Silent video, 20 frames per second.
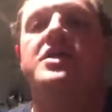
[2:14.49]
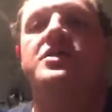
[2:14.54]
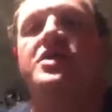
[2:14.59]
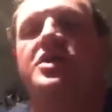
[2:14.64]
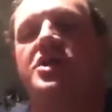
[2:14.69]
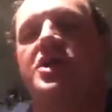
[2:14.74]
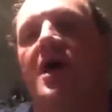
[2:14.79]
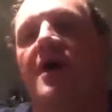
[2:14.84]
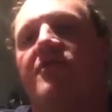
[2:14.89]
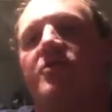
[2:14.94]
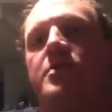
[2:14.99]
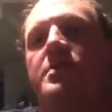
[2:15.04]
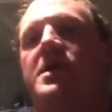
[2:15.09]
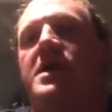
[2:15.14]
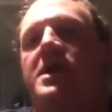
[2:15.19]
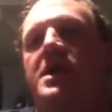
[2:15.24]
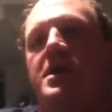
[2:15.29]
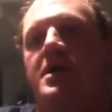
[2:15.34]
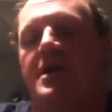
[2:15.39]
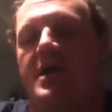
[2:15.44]
The
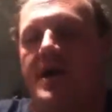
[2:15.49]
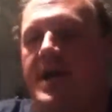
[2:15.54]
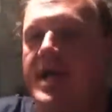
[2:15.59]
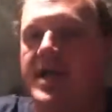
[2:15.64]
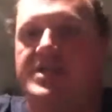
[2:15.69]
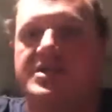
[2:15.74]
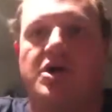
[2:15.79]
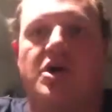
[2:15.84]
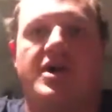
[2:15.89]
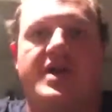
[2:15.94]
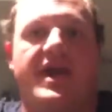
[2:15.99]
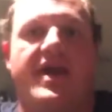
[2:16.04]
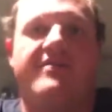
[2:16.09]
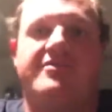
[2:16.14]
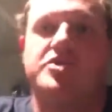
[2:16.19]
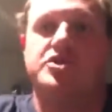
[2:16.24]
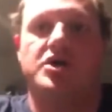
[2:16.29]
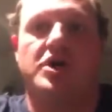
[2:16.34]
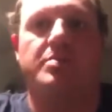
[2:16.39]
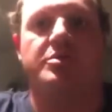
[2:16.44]
government is already
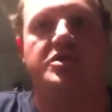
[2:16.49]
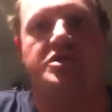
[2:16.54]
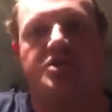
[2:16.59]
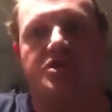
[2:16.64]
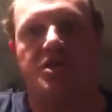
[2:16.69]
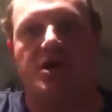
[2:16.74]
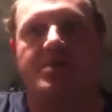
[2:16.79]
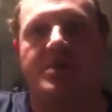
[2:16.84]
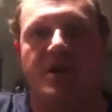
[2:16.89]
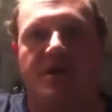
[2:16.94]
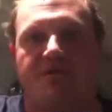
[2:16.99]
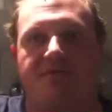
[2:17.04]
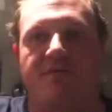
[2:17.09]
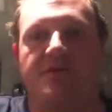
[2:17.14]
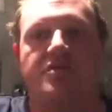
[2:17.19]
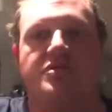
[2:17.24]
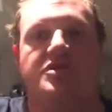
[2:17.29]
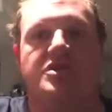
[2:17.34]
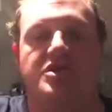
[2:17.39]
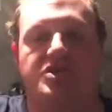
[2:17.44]
having trouble distributing
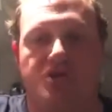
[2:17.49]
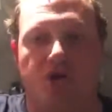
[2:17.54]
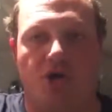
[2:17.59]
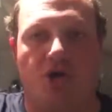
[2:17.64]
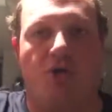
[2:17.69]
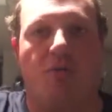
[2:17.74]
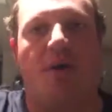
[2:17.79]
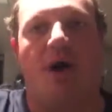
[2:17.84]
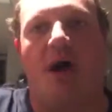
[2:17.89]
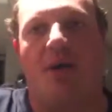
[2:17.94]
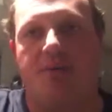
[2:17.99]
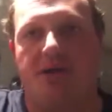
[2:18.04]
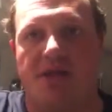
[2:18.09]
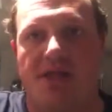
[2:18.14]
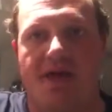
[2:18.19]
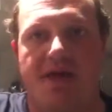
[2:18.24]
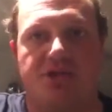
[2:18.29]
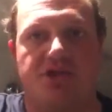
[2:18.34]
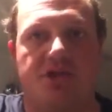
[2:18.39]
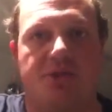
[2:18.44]
food to the general
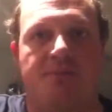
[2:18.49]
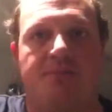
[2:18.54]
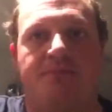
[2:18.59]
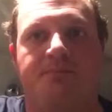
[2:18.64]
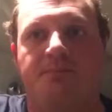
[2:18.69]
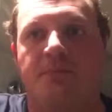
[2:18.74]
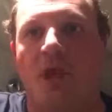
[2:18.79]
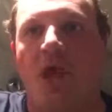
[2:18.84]
population.